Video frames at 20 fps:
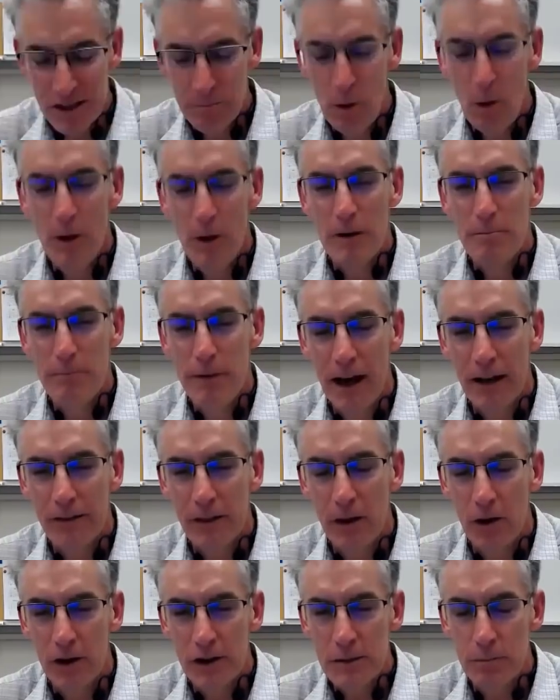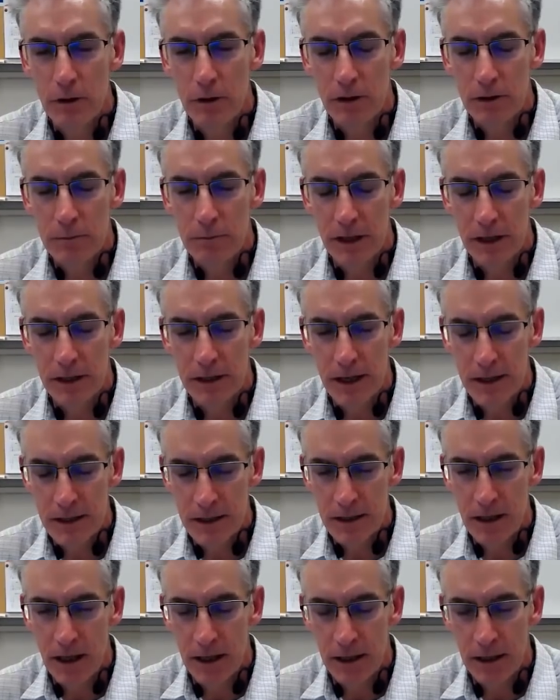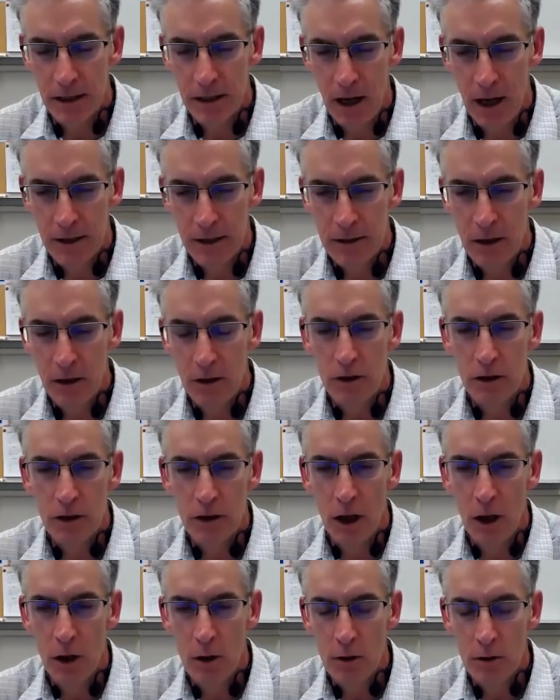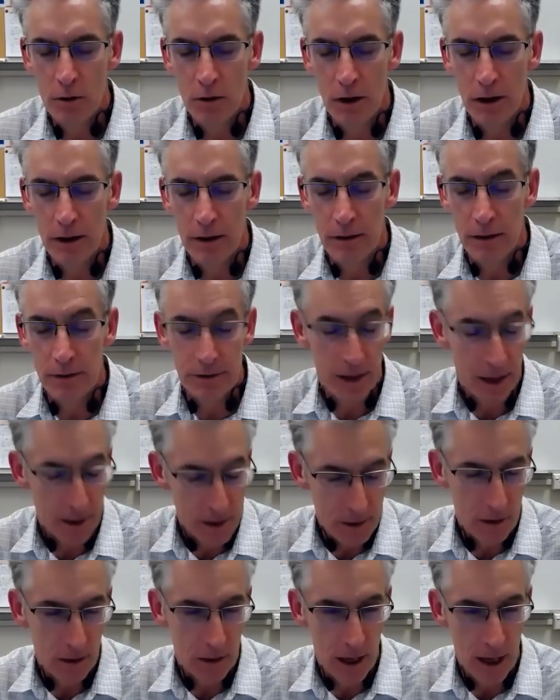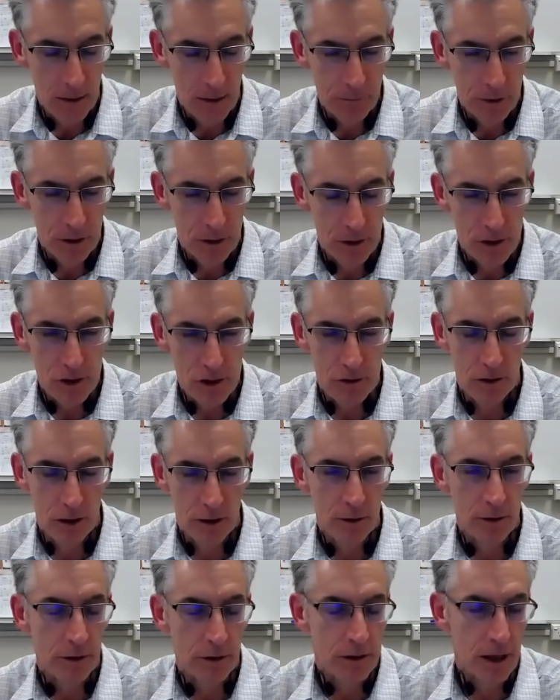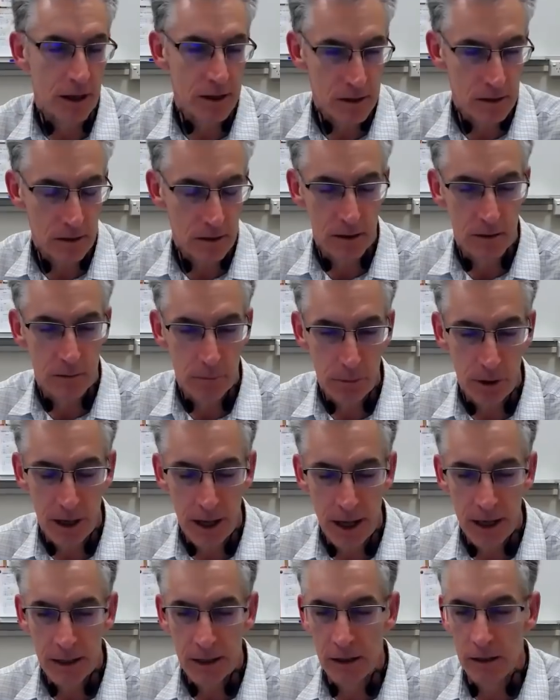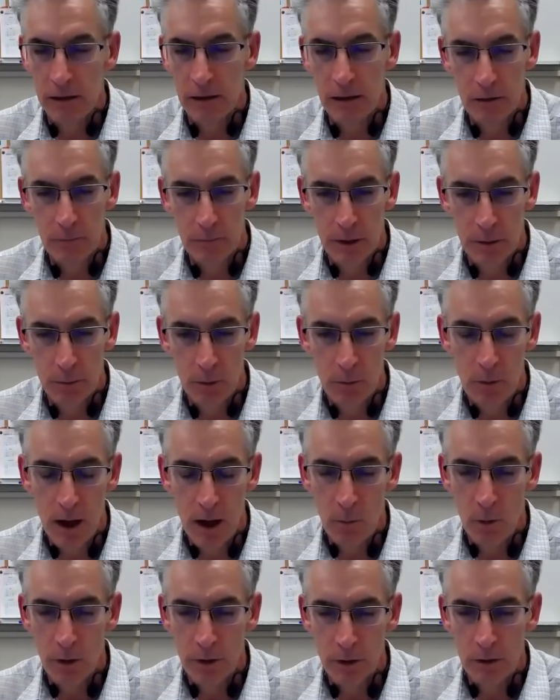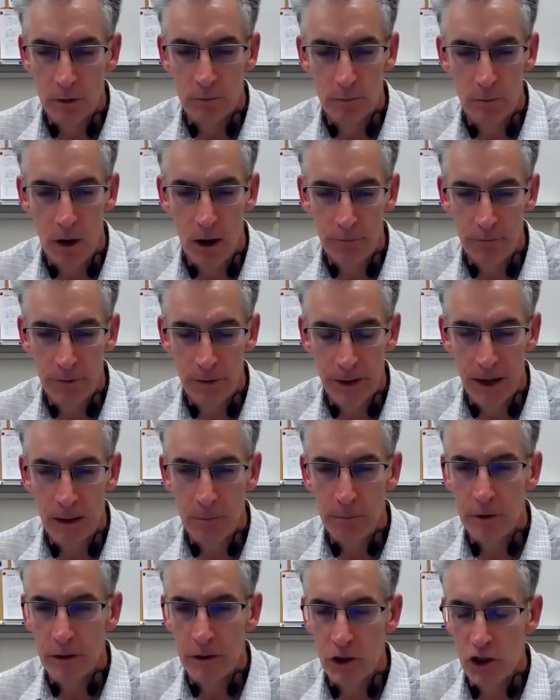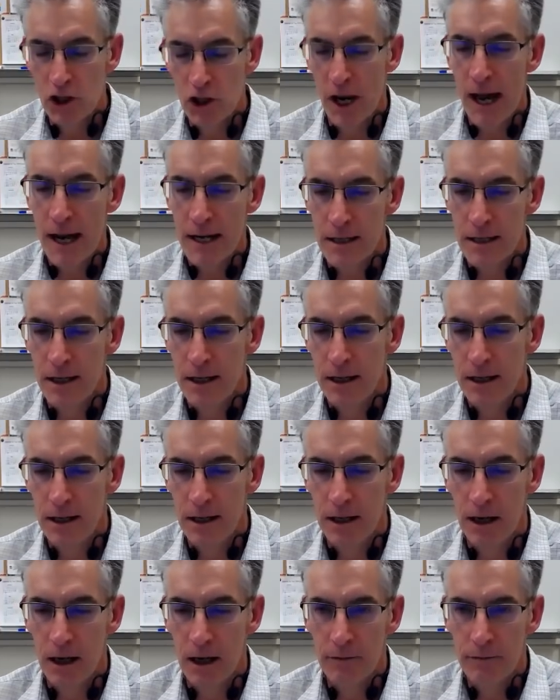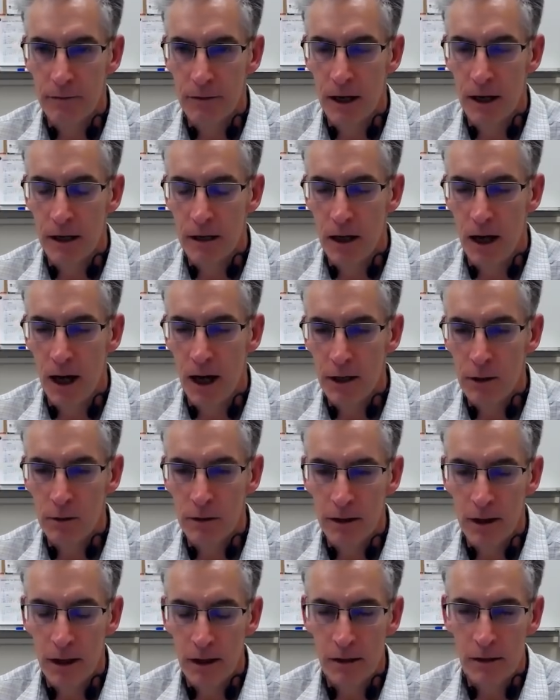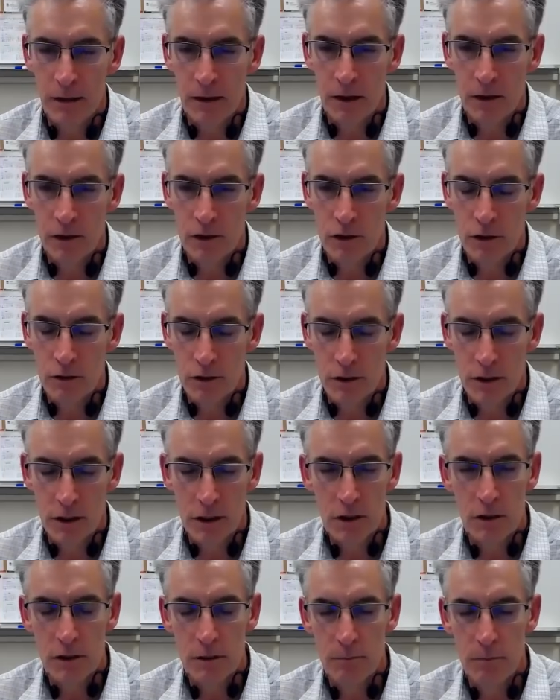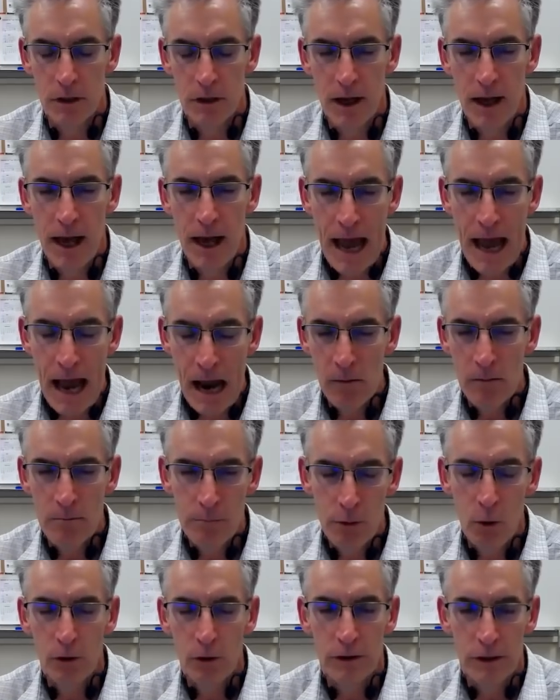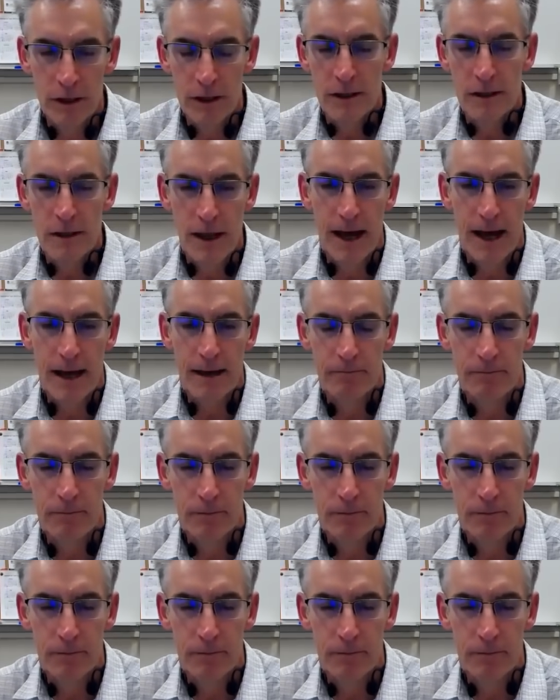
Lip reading: point about hospitals being designated. I don't know that that's going to happen in Australia, that's in planning, and people might want to offer that up in the chat if they are doing that in their jurisdictions. But how important is that?